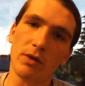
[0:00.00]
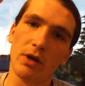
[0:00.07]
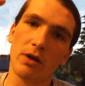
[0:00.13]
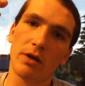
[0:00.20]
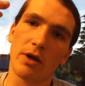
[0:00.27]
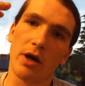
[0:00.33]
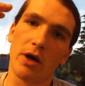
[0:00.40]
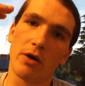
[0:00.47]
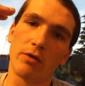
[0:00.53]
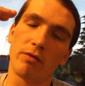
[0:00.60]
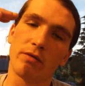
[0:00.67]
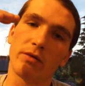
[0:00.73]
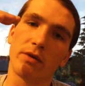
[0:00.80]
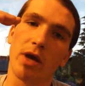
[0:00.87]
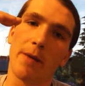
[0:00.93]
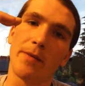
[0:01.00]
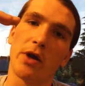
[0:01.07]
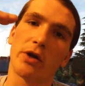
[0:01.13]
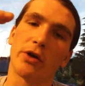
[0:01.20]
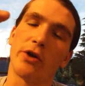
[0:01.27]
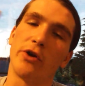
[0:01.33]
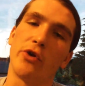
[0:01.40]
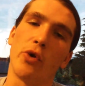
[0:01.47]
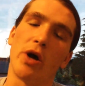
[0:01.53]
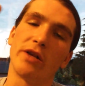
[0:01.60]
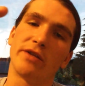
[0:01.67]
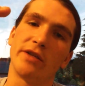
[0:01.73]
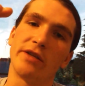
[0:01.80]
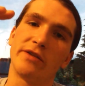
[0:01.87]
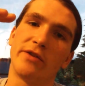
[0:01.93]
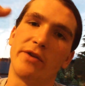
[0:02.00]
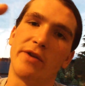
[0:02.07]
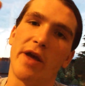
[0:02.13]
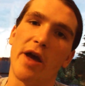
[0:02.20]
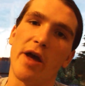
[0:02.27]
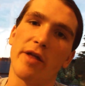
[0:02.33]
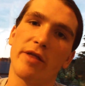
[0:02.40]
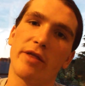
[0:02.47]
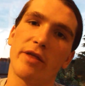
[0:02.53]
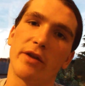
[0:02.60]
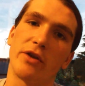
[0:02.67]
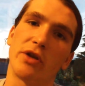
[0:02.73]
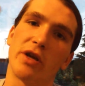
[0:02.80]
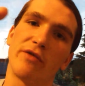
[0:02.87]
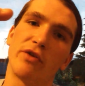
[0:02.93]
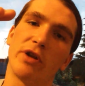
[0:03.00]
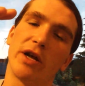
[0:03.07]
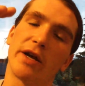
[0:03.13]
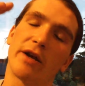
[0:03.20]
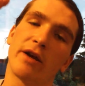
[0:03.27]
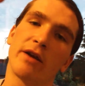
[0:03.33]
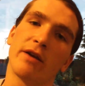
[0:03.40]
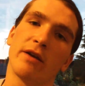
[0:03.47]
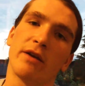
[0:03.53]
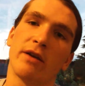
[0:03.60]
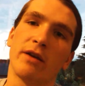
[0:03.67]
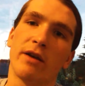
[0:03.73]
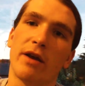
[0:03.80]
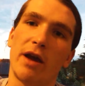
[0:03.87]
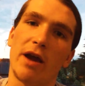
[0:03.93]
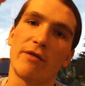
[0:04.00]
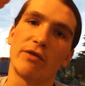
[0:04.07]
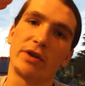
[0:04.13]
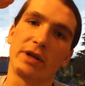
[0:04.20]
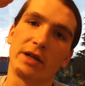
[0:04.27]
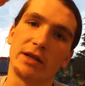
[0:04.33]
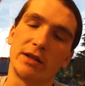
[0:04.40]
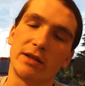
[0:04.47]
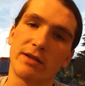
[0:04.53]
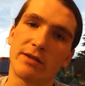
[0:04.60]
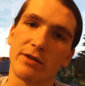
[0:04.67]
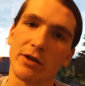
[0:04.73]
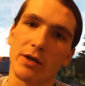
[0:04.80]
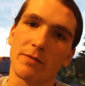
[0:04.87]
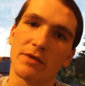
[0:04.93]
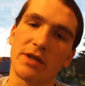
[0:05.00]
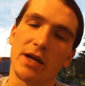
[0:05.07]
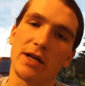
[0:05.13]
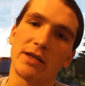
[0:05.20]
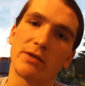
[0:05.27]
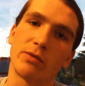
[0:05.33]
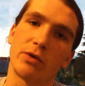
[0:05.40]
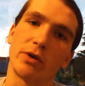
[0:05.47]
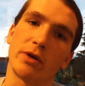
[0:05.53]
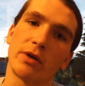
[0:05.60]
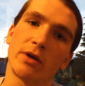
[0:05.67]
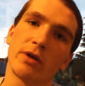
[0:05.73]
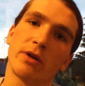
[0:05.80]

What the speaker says: Now, I'm not going to nuance this to death and give you like every little circumstance where